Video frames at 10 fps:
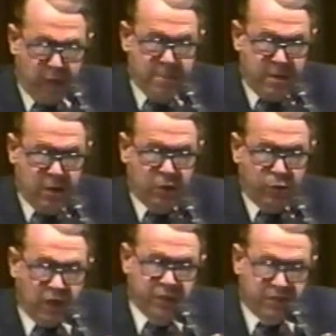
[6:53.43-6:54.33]
blaming the
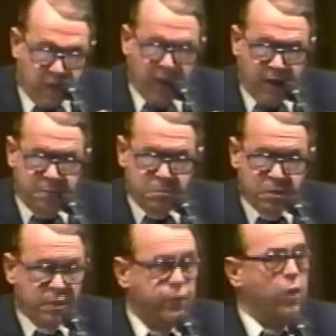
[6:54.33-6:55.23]
will of God
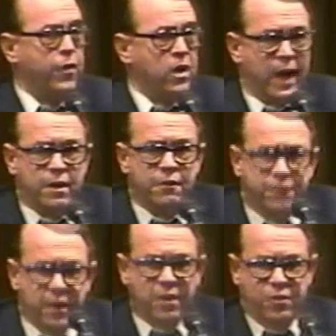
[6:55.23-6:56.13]
for their lack of
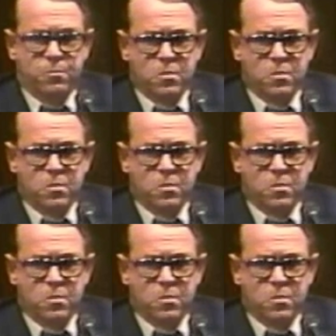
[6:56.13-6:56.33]
faith.